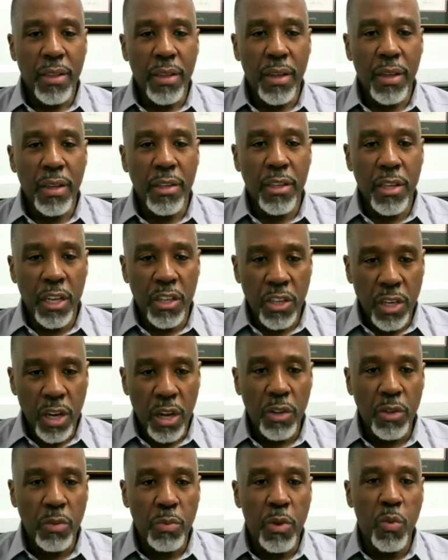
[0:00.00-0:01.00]
that
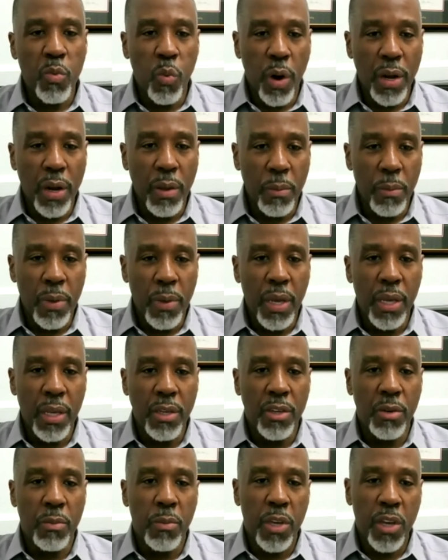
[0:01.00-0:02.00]
tells me what it
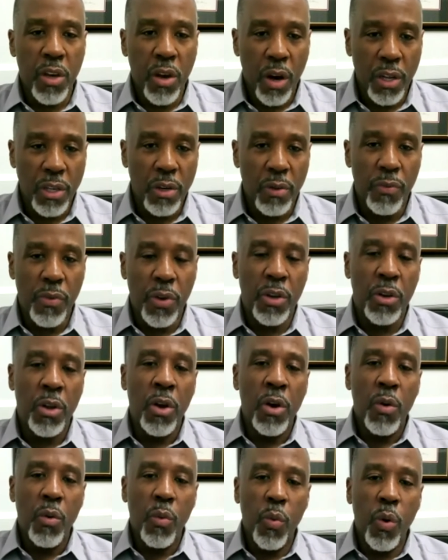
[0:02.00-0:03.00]
means and because of it,
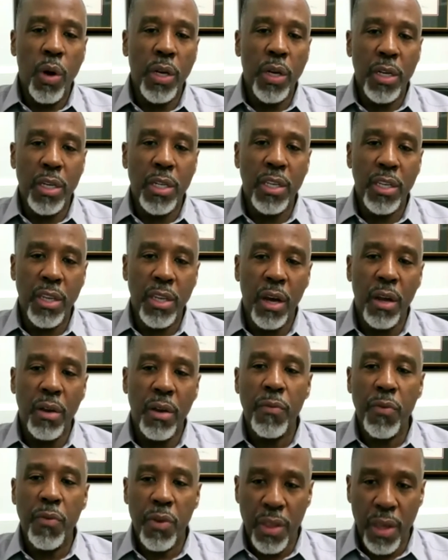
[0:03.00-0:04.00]
what it has
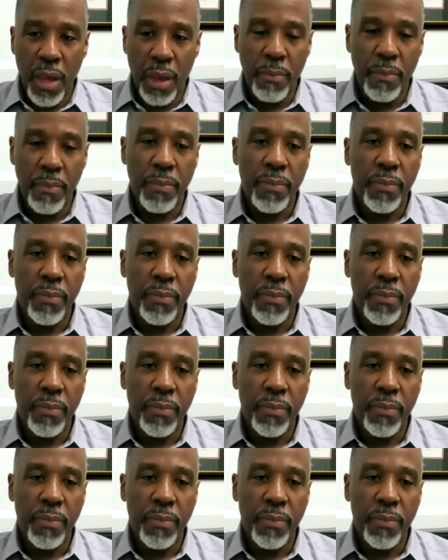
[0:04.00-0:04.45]
done for them.